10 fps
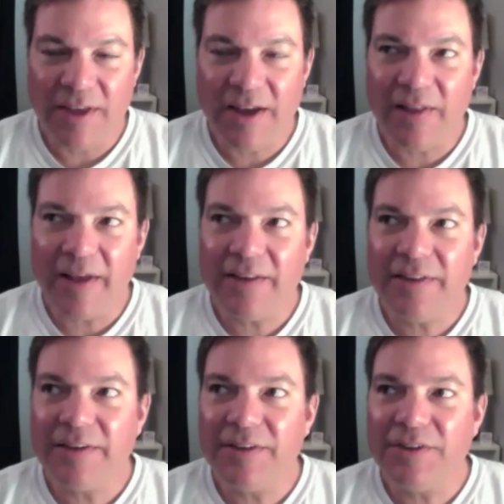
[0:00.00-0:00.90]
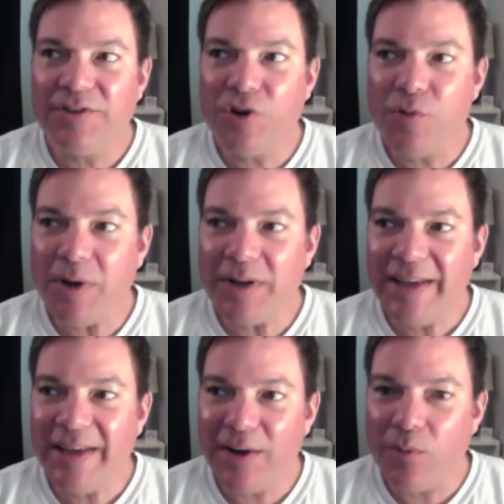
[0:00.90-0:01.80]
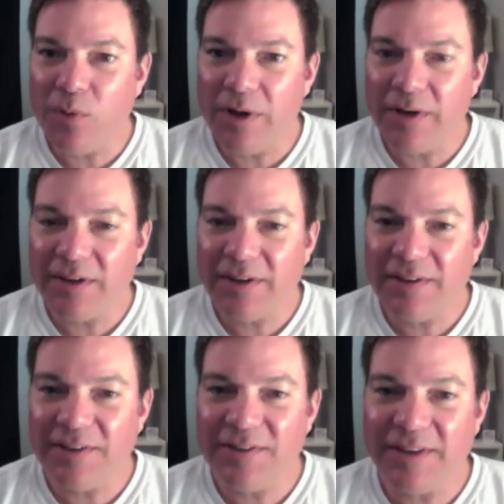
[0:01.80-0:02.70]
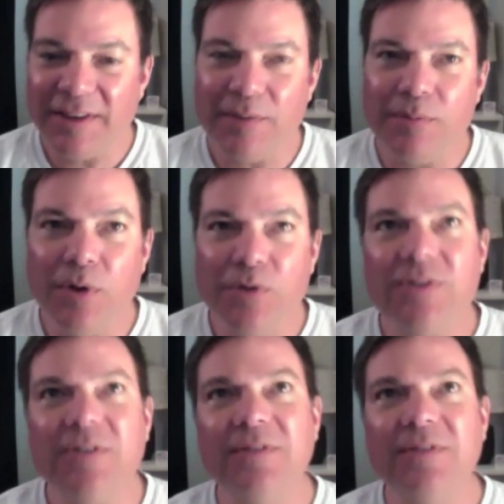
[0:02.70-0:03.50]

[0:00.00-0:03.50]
I like the Joe Montana one because it's like the most